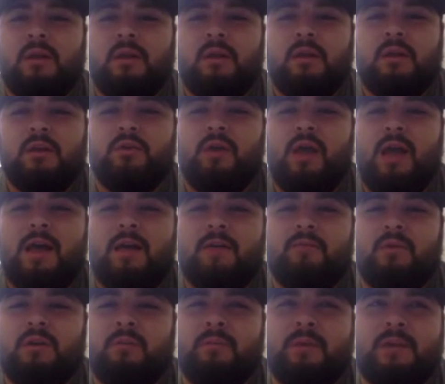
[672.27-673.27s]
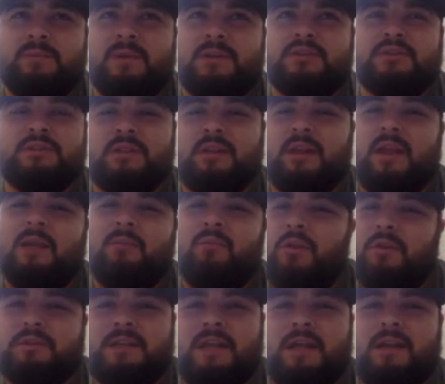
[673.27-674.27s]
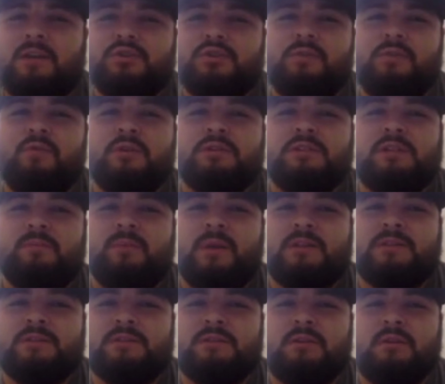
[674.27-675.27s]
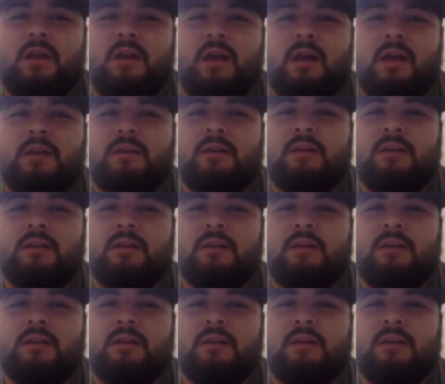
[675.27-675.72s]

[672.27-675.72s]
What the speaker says: You have one of the best pitchers in the game, whether he's at 114 pitches or not.